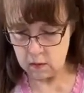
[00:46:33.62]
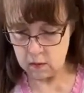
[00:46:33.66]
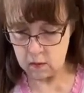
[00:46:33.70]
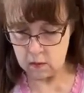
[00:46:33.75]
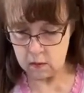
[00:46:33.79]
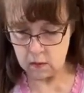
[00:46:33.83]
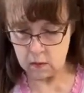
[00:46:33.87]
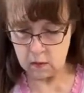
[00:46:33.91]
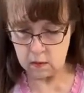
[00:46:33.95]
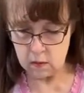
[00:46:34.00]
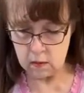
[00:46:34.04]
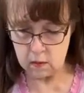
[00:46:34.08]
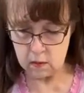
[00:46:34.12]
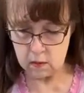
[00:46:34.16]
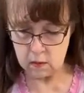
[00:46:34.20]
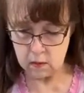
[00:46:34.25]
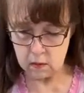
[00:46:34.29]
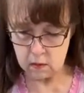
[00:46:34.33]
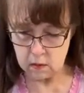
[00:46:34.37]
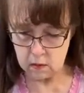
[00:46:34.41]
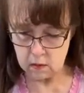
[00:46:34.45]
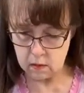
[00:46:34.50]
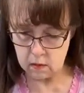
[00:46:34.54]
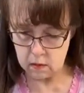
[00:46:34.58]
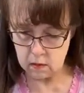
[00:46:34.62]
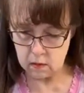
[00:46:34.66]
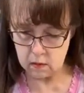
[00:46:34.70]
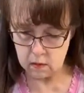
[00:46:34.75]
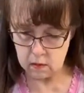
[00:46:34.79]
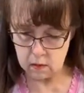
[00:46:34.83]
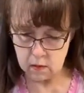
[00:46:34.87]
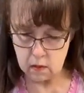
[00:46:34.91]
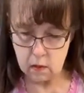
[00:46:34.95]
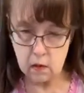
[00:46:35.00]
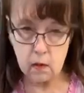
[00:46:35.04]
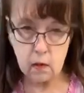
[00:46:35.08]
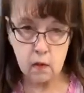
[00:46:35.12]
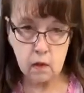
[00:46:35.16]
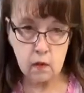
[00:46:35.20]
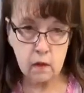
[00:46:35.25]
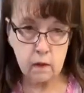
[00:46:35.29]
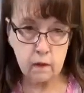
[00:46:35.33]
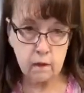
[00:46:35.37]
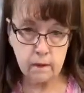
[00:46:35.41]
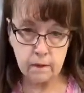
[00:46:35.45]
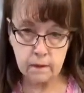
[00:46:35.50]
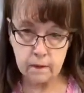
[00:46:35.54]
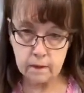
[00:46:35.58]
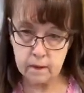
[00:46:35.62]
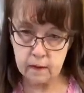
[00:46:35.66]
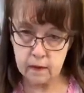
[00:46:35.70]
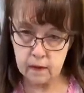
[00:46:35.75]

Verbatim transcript: He was a snappy dresser in Young